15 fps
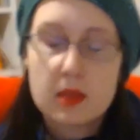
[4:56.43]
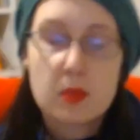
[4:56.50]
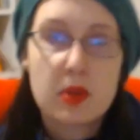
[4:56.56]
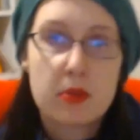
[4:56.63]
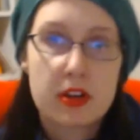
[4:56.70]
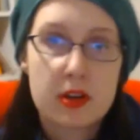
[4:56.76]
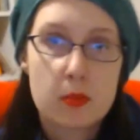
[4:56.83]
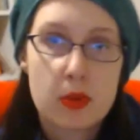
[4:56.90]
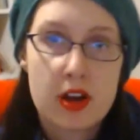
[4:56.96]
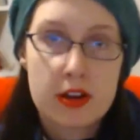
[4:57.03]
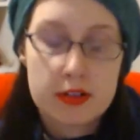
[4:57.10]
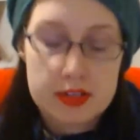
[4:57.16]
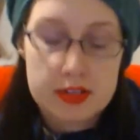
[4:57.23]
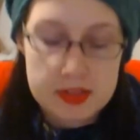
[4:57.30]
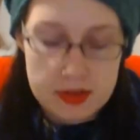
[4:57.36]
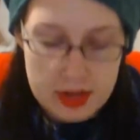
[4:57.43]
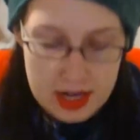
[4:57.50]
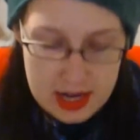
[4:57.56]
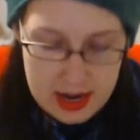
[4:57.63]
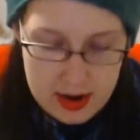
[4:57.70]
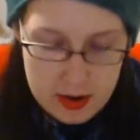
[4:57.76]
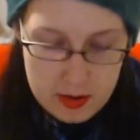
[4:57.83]
in my work in progress
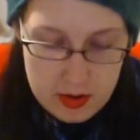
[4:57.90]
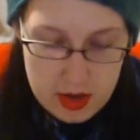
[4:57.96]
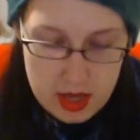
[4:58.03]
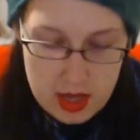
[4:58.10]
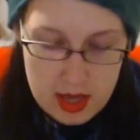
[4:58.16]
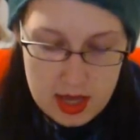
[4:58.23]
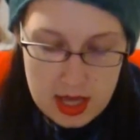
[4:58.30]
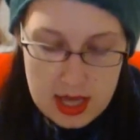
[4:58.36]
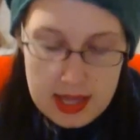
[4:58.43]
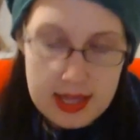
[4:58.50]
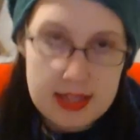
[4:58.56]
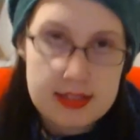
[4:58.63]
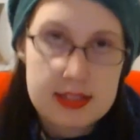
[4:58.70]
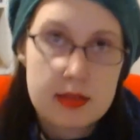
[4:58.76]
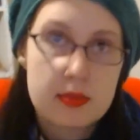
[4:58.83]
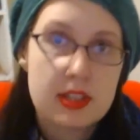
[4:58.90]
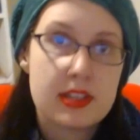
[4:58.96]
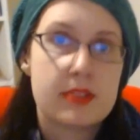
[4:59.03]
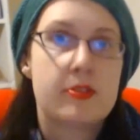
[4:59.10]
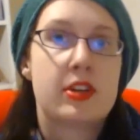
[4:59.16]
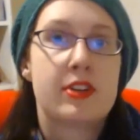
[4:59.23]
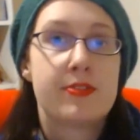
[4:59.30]
right now, it's
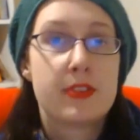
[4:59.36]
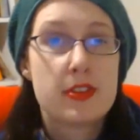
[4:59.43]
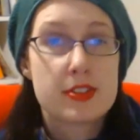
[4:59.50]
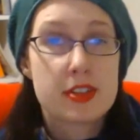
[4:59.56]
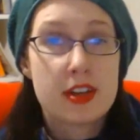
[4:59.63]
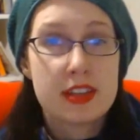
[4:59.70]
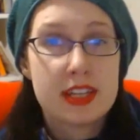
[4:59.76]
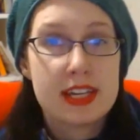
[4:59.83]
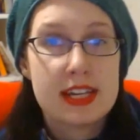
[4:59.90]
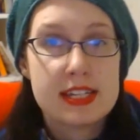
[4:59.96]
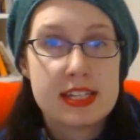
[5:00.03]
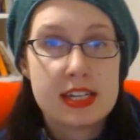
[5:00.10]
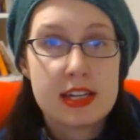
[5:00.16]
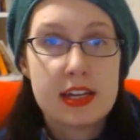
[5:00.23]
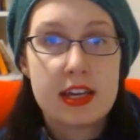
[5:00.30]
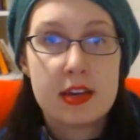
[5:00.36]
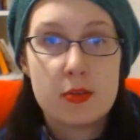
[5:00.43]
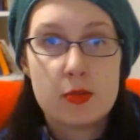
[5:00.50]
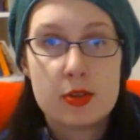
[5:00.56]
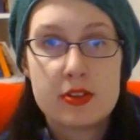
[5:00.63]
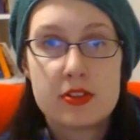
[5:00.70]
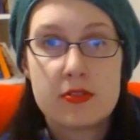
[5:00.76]
something that when I first got the idea,
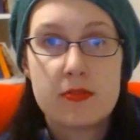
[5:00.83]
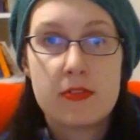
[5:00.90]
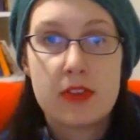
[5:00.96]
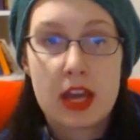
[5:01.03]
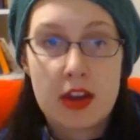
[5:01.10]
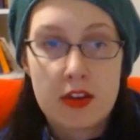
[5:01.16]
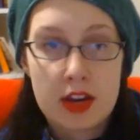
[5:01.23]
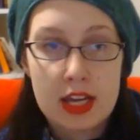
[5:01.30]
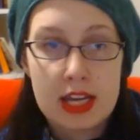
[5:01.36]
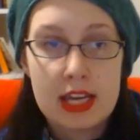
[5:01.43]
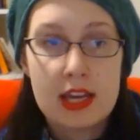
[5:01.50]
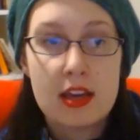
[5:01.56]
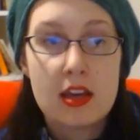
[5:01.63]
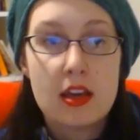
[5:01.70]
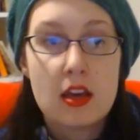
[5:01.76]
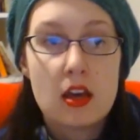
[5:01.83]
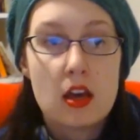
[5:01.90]
it was very